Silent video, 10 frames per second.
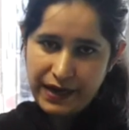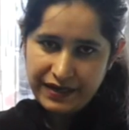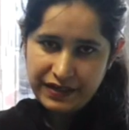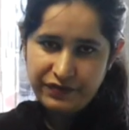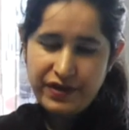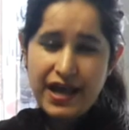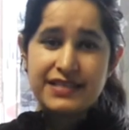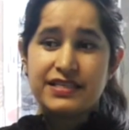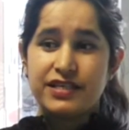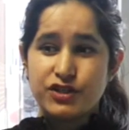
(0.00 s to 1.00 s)
plaintiff,
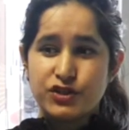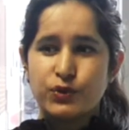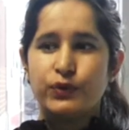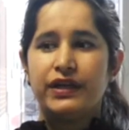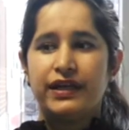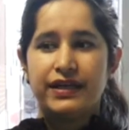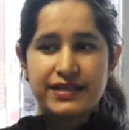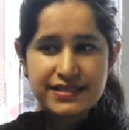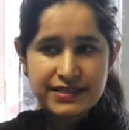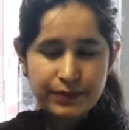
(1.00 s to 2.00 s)
as he should take
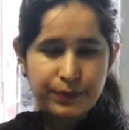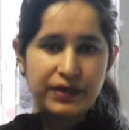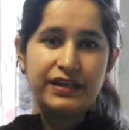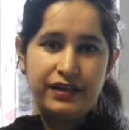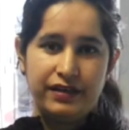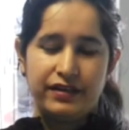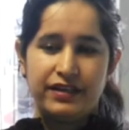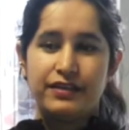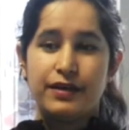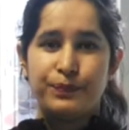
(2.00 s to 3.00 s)
reasonable care
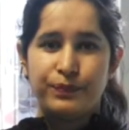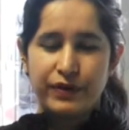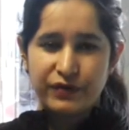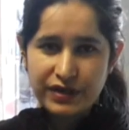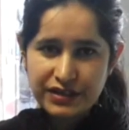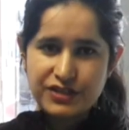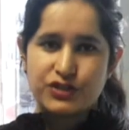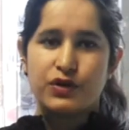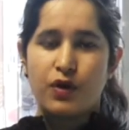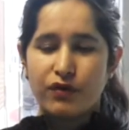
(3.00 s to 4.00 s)
in the
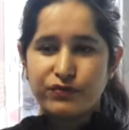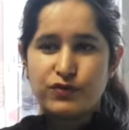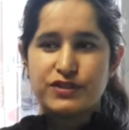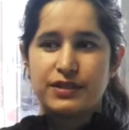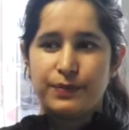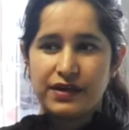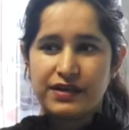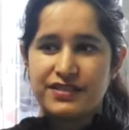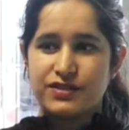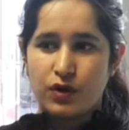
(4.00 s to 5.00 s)
prevention of foreseeable
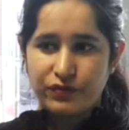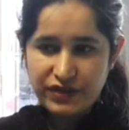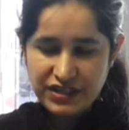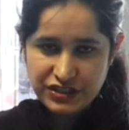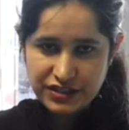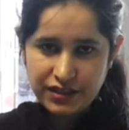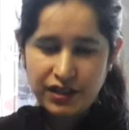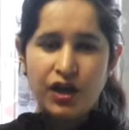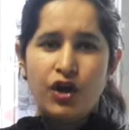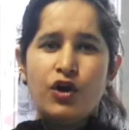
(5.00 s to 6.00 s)
risk of injury
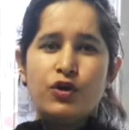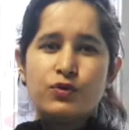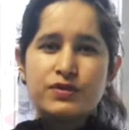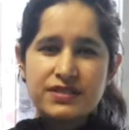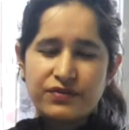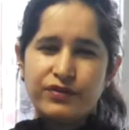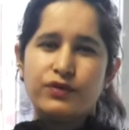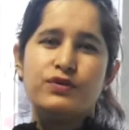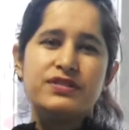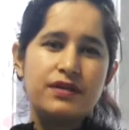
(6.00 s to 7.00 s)
to someone
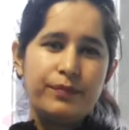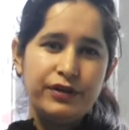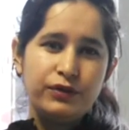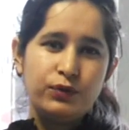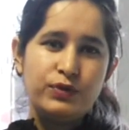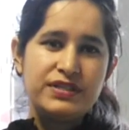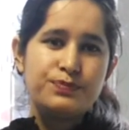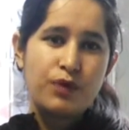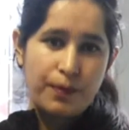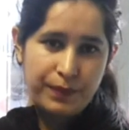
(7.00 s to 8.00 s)
who is coming to his
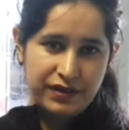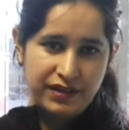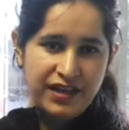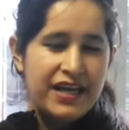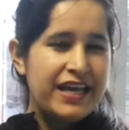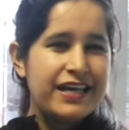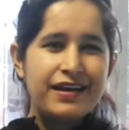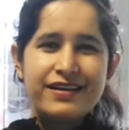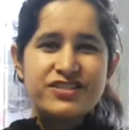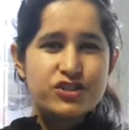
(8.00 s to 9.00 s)
property. He
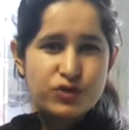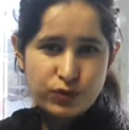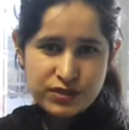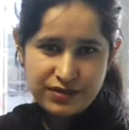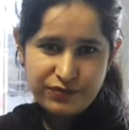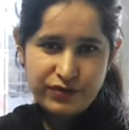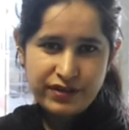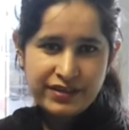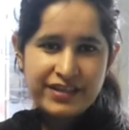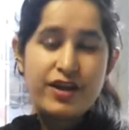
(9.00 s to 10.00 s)
can't shoot
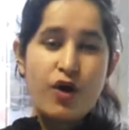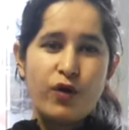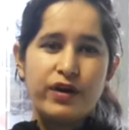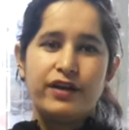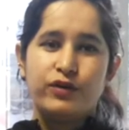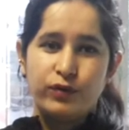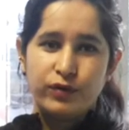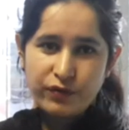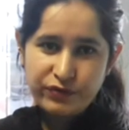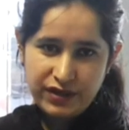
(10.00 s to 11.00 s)
someone. He on a
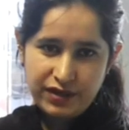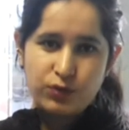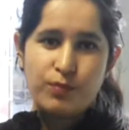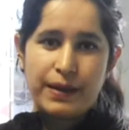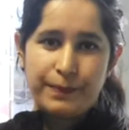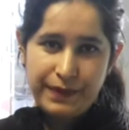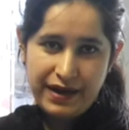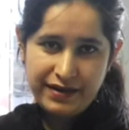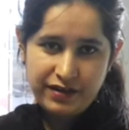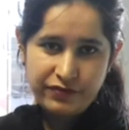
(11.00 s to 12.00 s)
duty of care to my
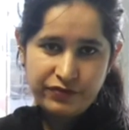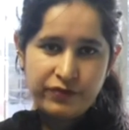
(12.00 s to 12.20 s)
plaintiff